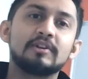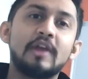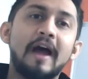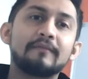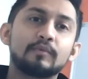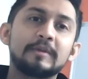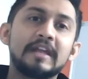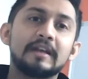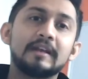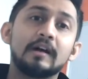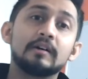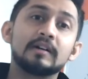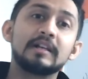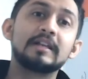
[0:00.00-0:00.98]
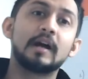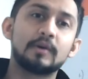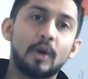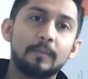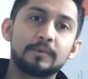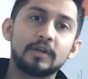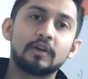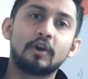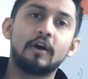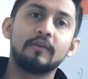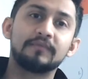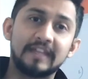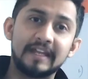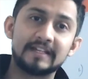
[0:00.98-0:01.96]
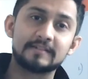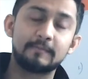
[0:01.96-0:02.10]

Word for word: You have to be an early adopter of things,